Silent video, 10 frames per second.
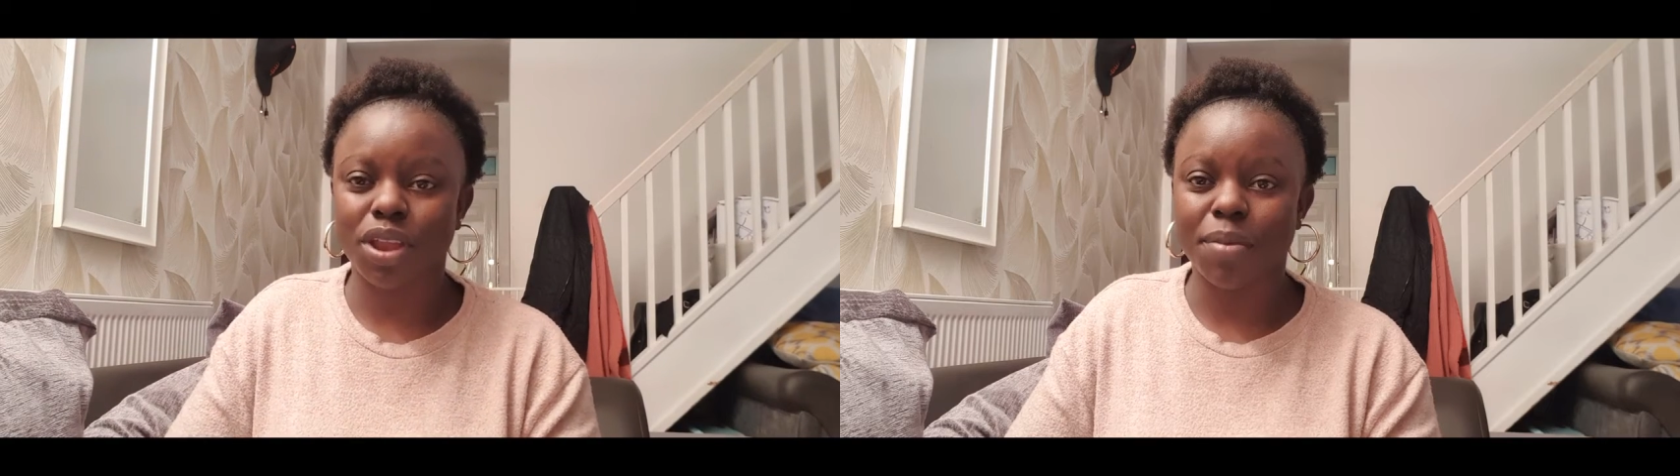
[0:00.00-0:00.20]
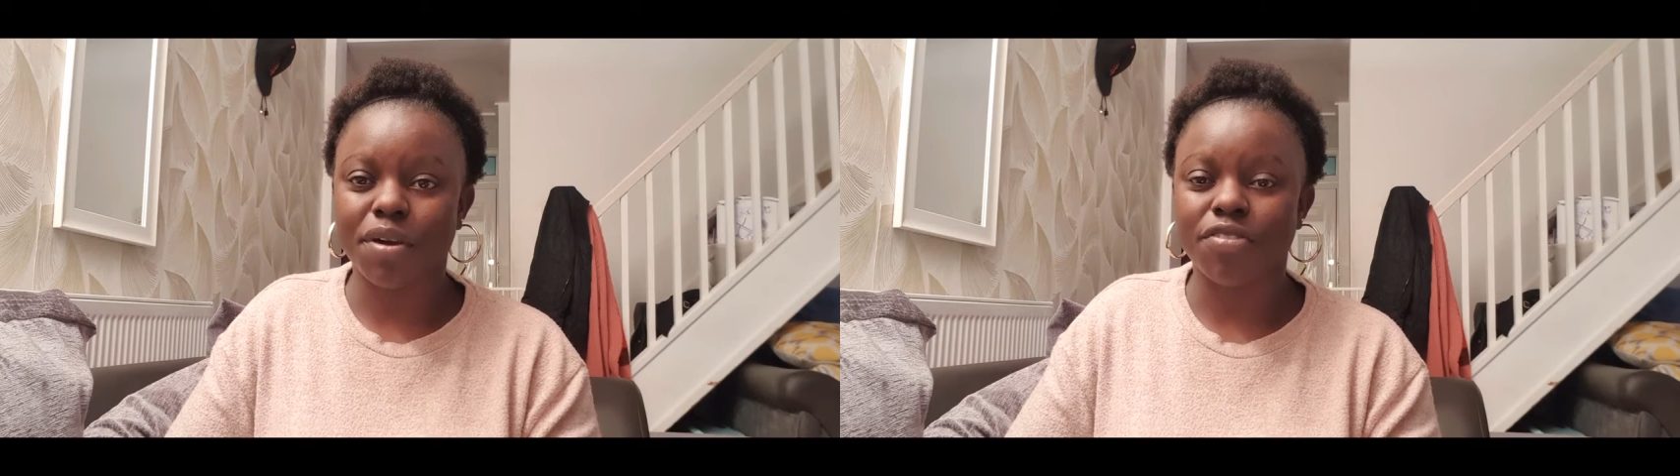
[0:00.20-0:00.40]

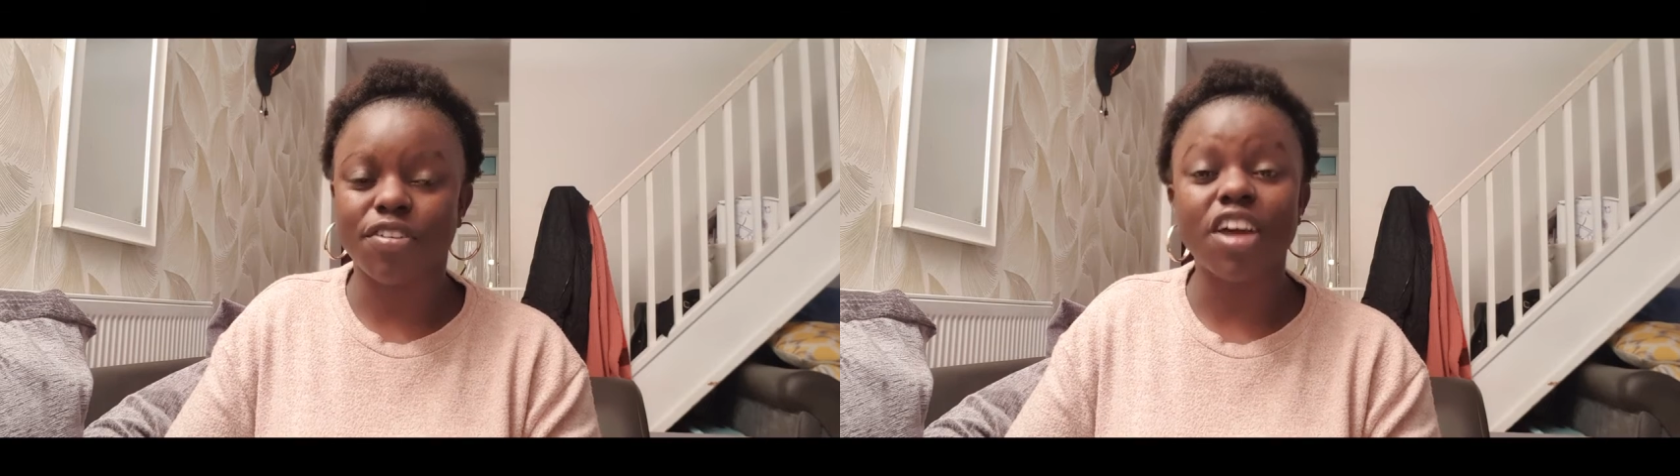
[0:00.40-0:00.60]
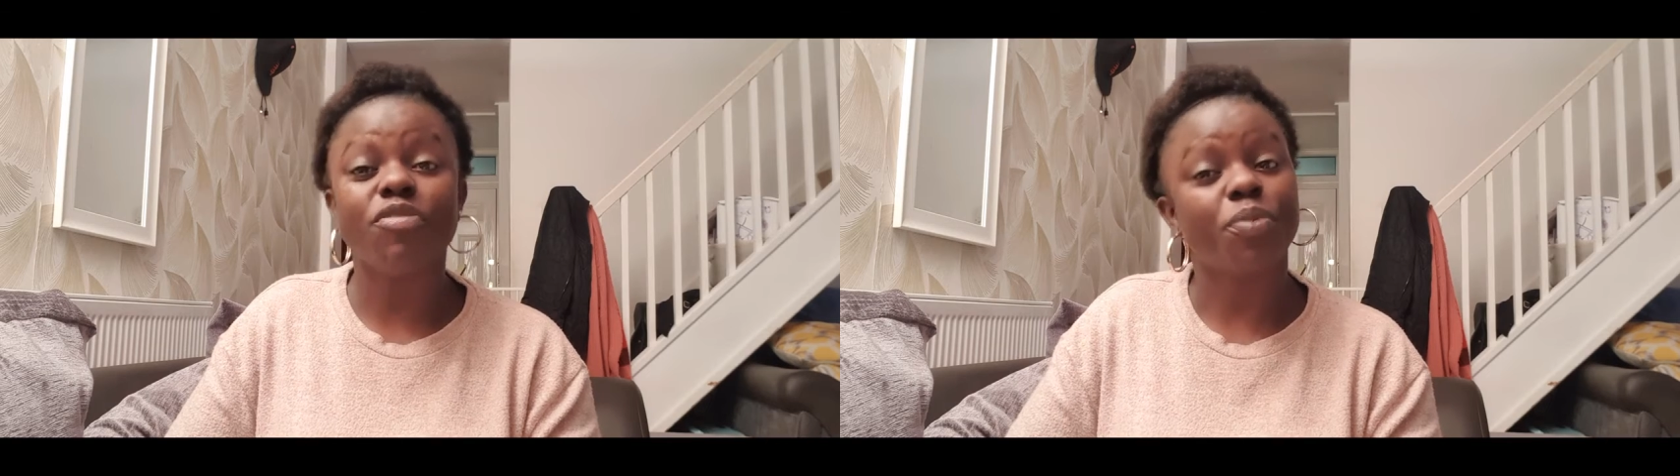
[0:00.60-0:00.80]
about
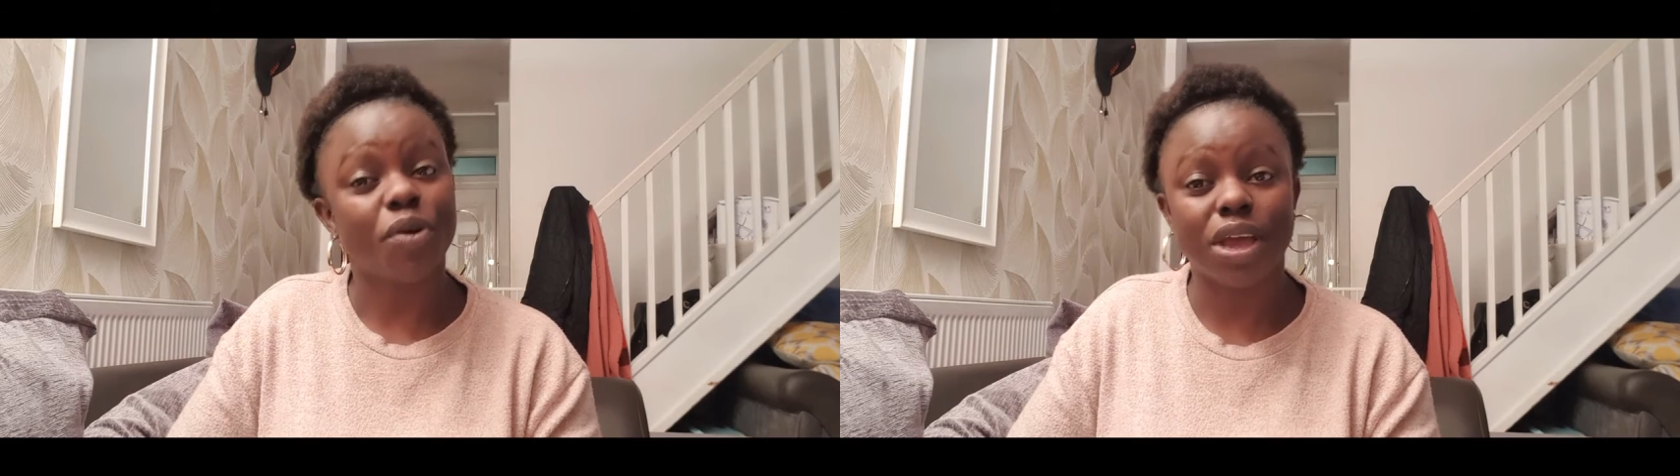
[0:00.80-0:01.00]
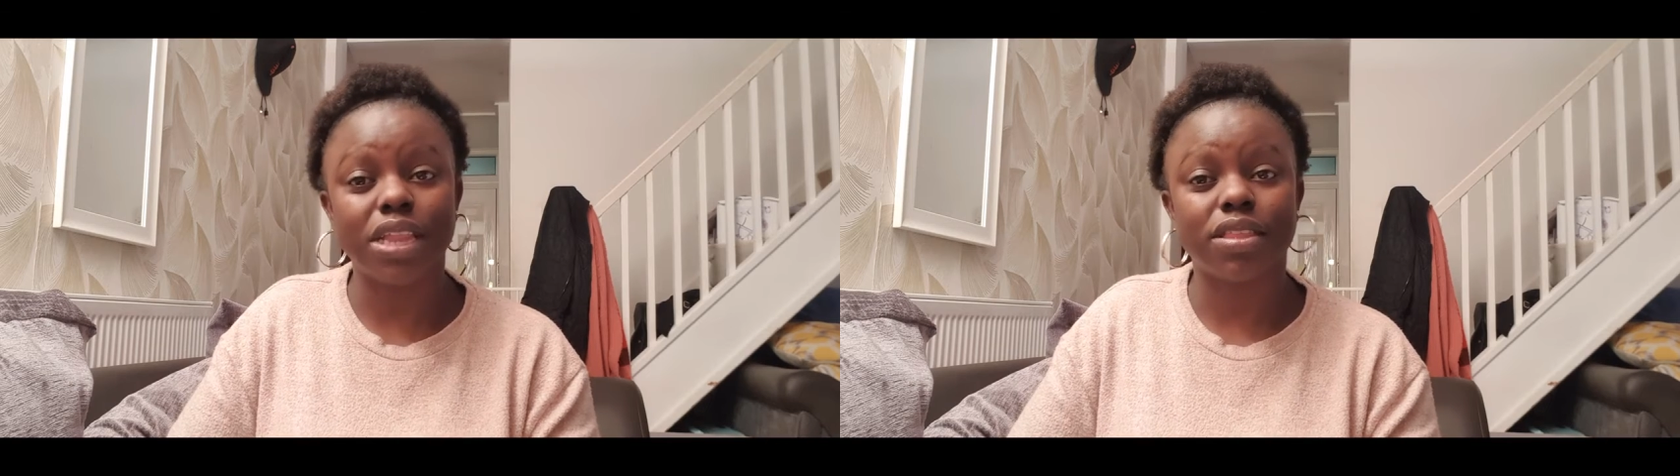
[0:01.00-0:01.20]
5
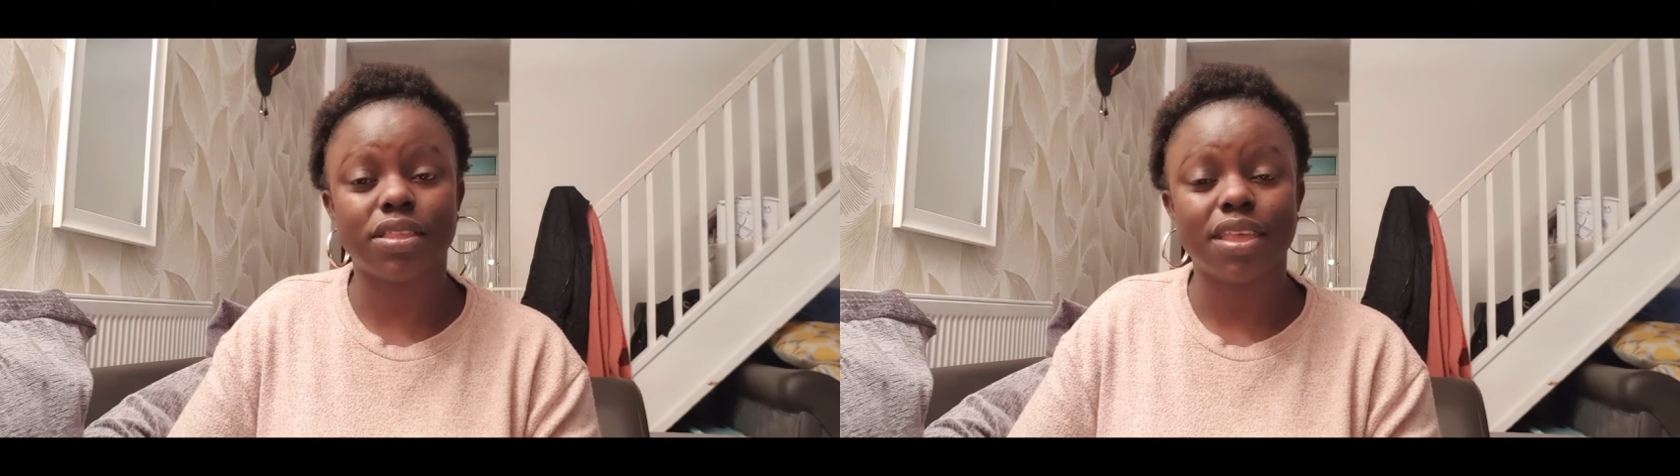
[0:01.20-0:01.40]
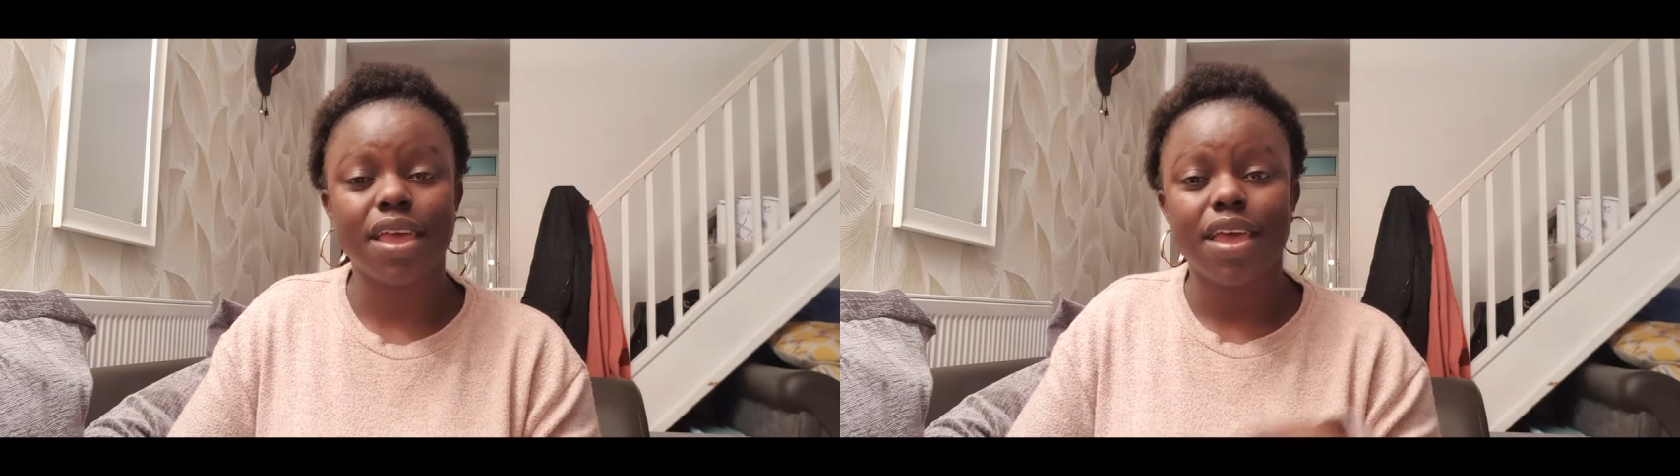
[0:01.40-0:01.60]
points